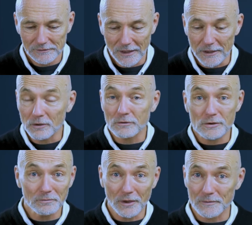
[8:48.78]
And you know,
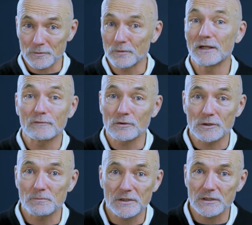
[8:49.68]
sometimes we live
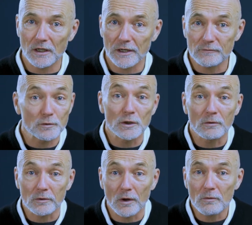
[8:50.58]
such busy lives we
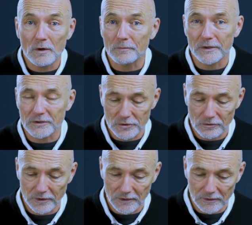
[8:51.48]
don't know what brings
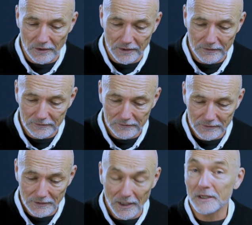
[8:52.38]
joy and delight.
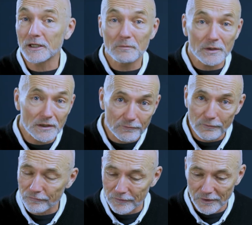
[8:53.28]
And it can be
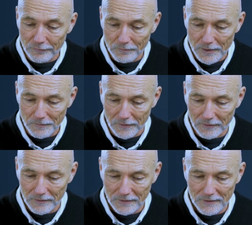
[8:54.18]
different for different people.
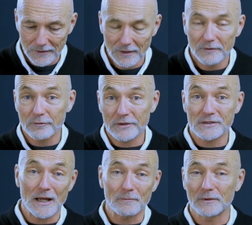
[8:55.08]
For
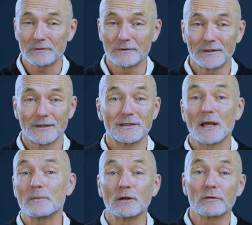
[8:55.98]
example,
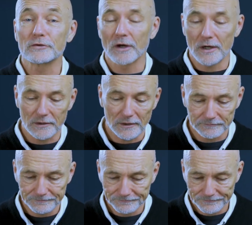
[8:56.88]
Debbie loves gardening.
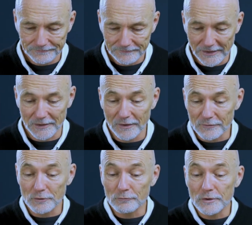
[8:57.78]
It
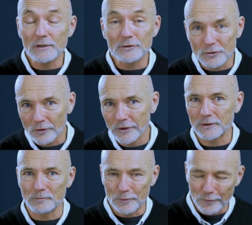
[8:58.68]
gives her real joy
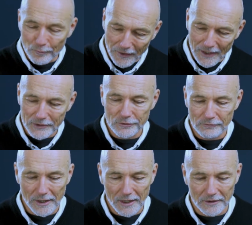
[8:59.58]
to move plants
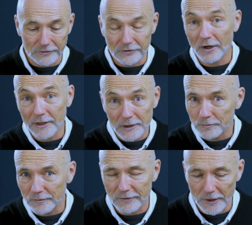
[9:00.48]
around, to tidy up
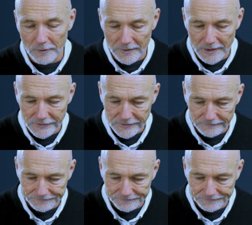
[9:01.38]
the flower beds.